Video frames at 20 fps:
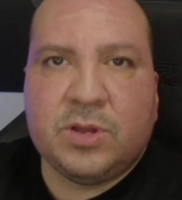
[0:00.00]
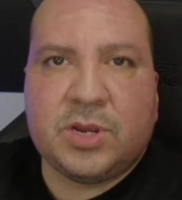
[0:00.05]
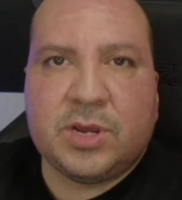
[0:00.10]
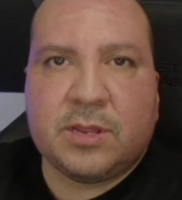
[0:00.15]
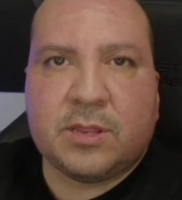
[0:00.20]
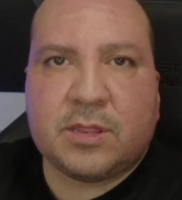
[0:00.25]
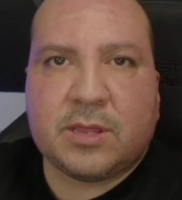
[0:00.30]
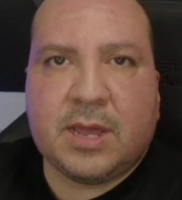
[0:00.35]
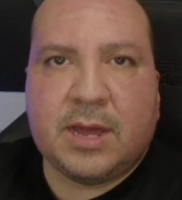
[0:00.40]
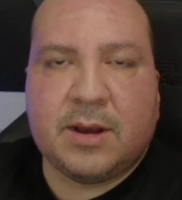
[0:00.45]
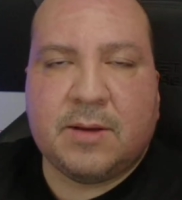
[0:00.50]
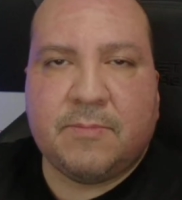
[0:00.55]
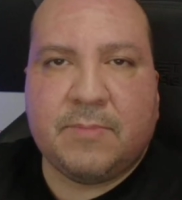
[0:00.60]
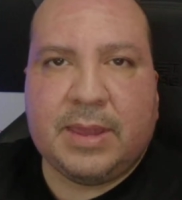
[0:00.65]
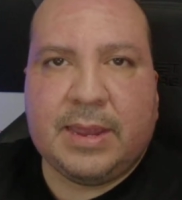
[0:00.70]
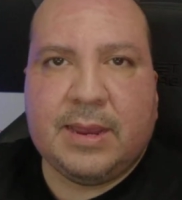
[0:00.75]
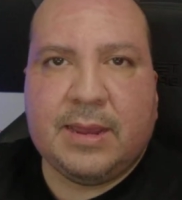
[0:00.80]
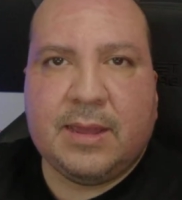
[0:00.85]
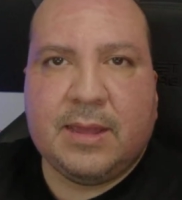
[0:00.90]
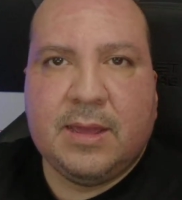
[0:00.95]
just kind of
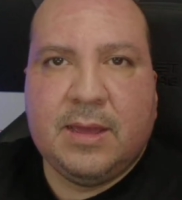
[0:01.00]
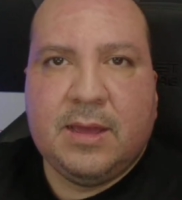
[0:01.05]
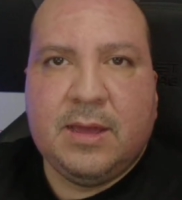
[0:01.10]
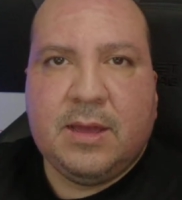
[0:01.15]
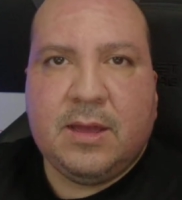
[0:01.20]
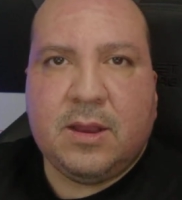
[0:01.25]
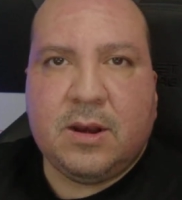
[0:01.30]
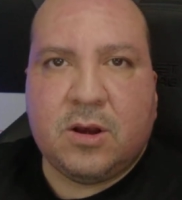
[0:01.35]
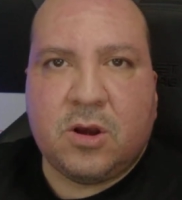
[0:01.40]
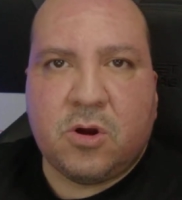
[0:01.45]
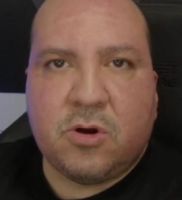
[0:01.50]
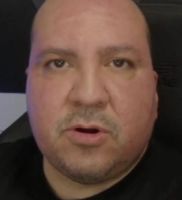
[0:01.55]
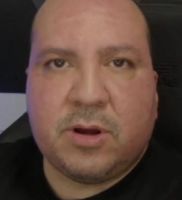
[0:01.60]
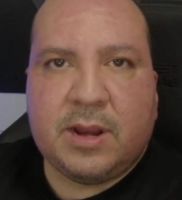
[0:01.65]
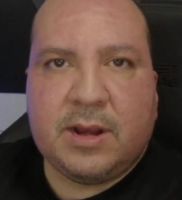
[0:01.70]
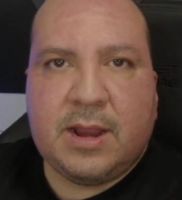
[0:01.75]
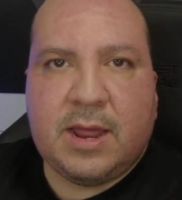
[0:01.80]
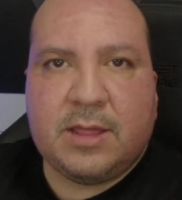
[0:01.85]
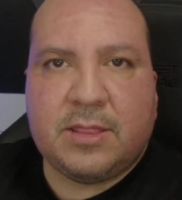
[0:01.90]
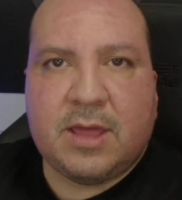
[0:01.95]
me
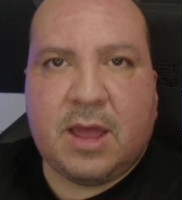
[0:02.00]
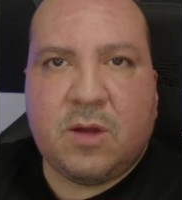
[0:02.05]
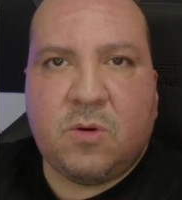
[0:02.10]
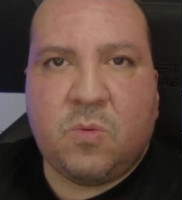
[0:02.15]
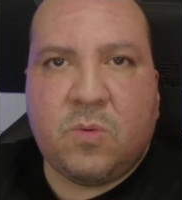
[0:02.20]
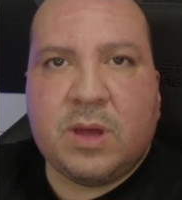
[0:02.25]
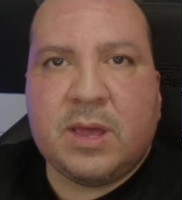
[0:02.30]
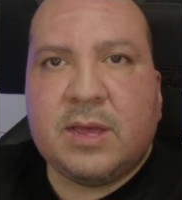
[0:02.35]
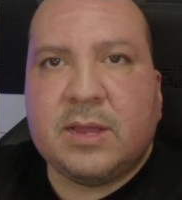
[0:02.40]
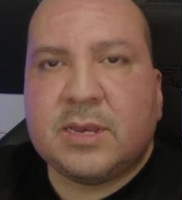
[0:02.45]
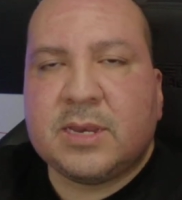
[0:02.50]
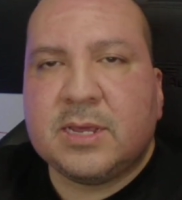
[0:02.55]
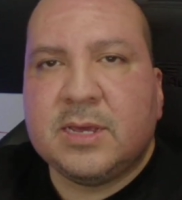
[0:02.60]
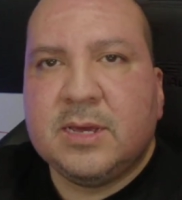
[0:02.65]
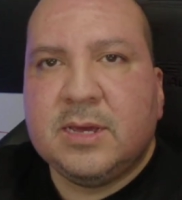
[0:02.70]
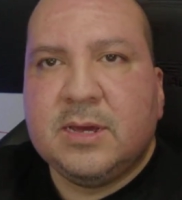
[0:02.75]
learning as I went.